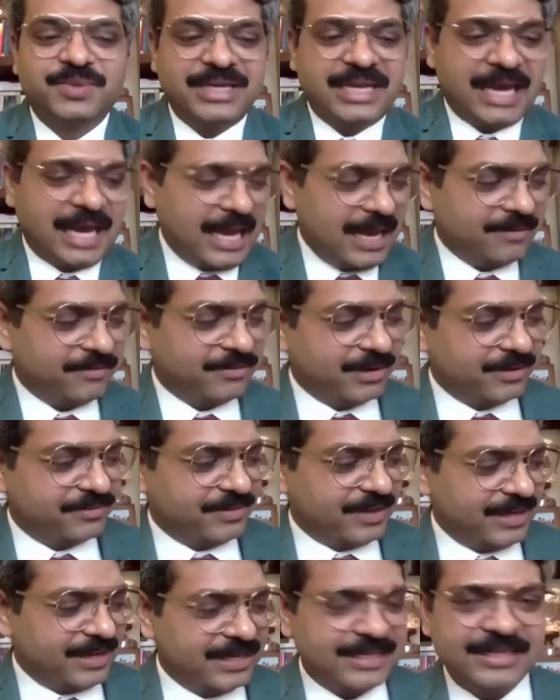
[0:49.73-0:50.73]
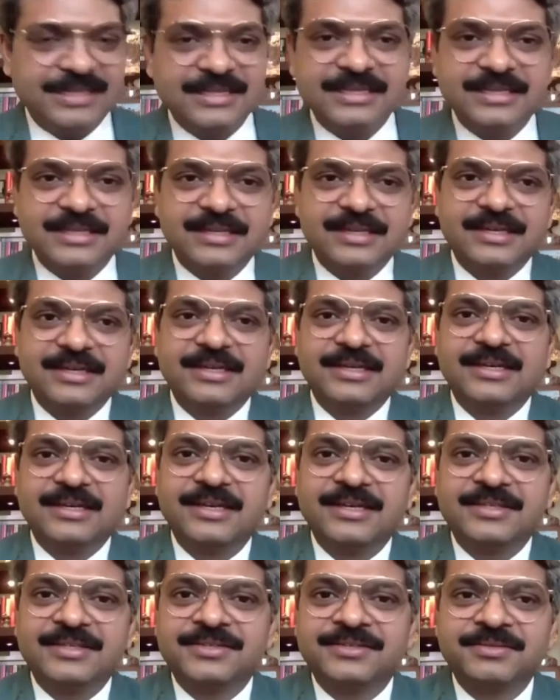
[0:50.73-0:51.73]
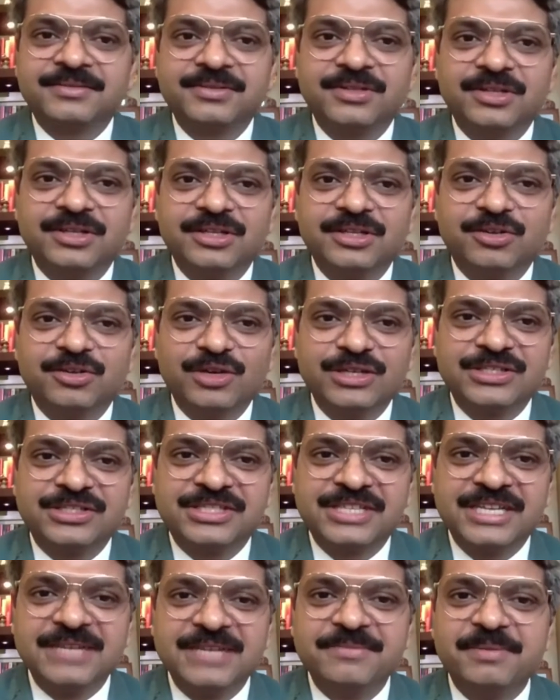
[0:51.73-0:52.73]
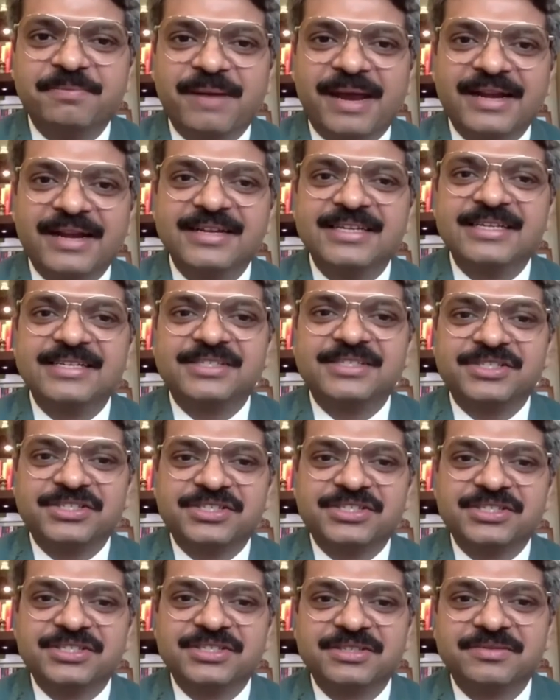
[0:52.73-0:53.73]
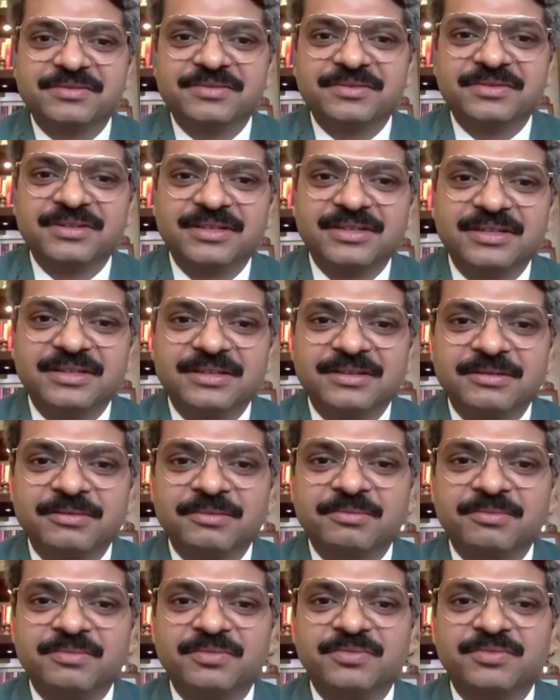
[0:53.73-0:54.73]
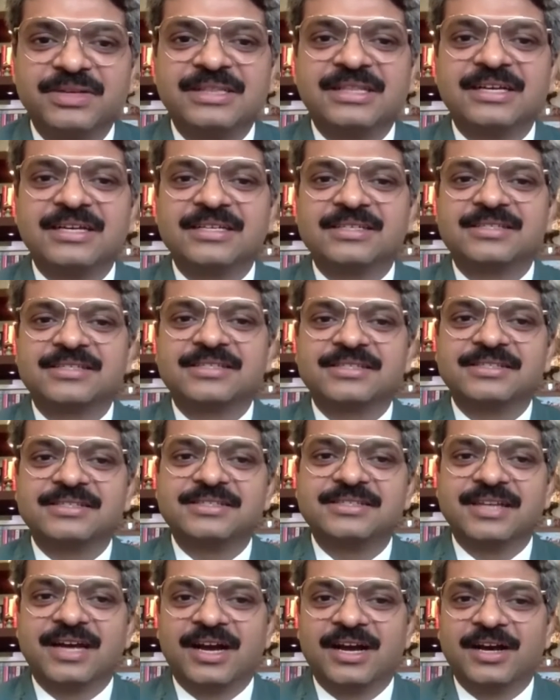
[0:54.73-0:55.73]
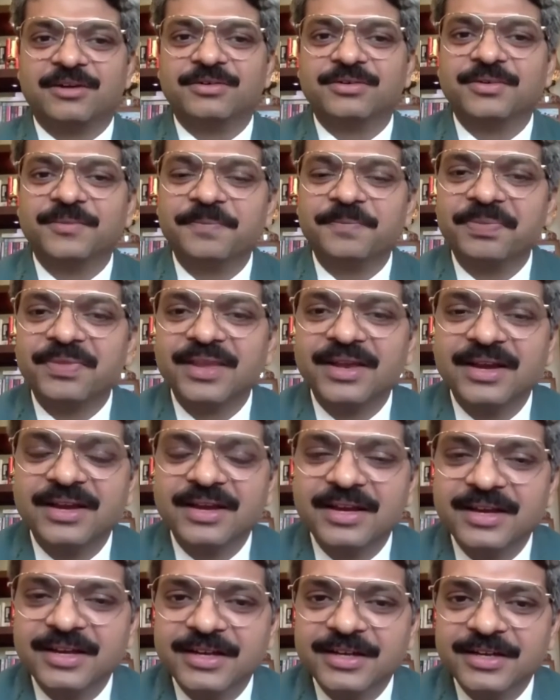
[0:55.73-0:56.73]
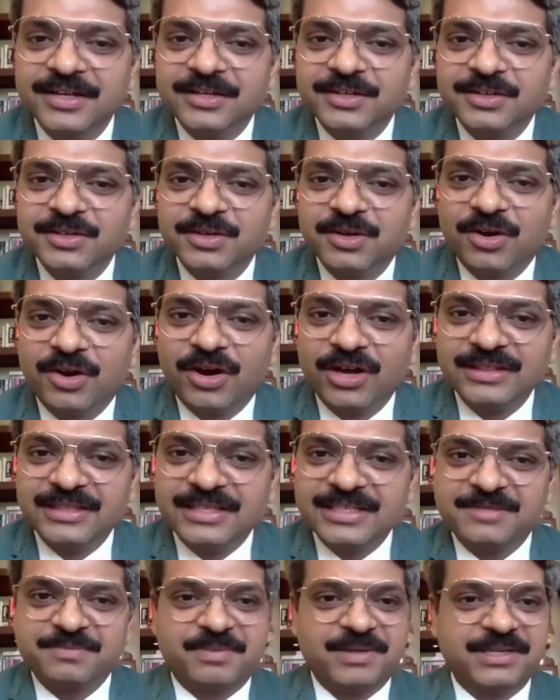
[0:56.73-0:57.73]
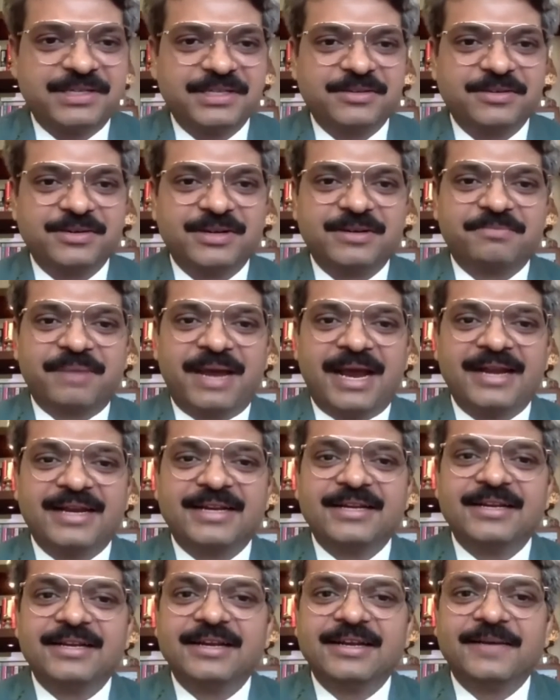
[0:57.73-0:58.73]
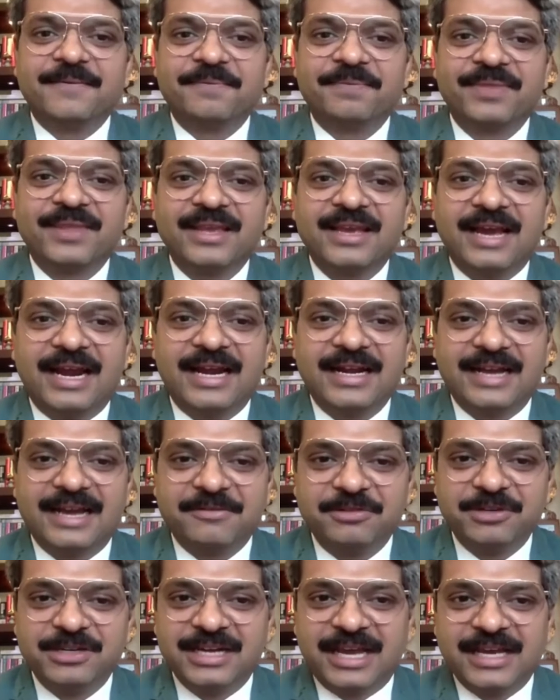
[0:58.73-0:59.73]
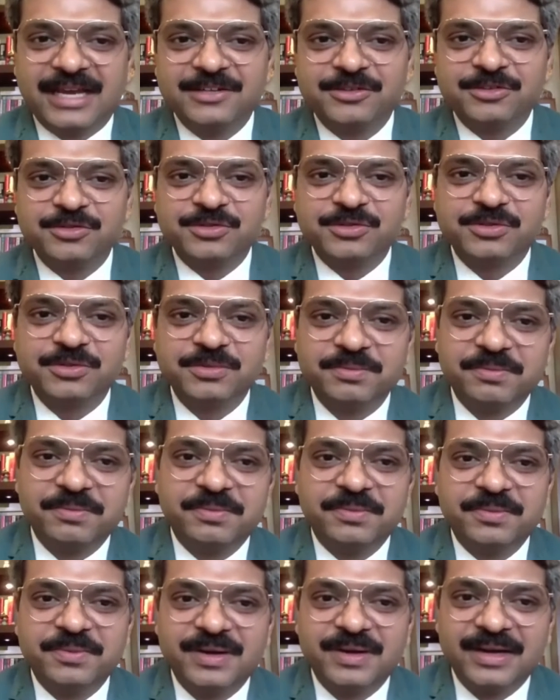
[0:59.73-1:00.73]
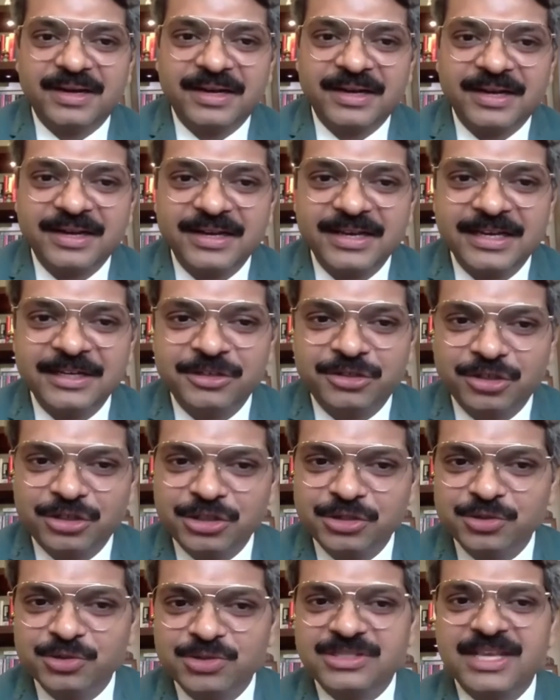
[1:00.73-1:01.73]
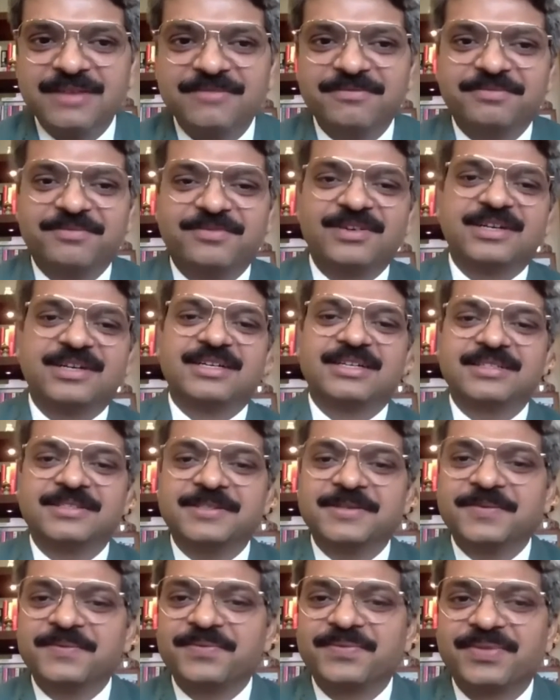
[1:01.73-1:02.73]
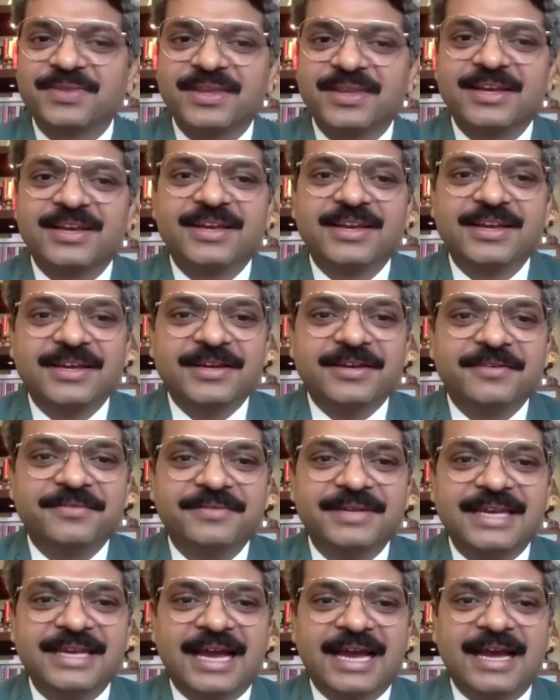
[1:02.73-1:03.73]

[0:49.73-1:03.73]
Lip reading: We have a very esteemed panelists with us now on this particular panel, and I would like to introduce them first. We